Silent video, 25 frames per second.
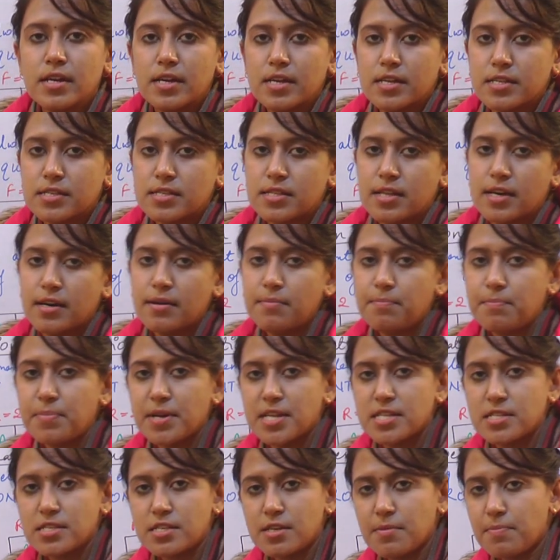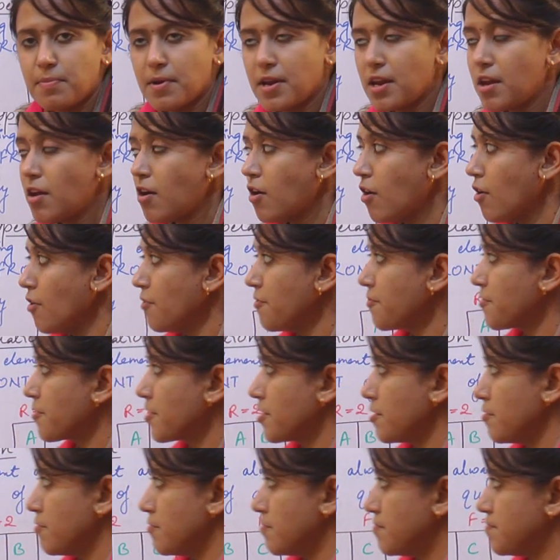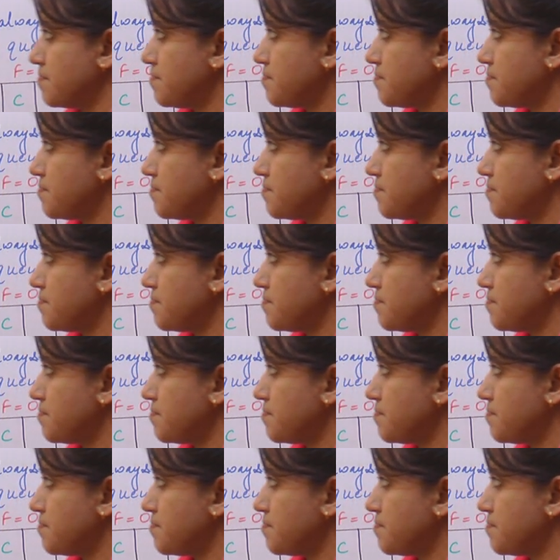is the principle of queue.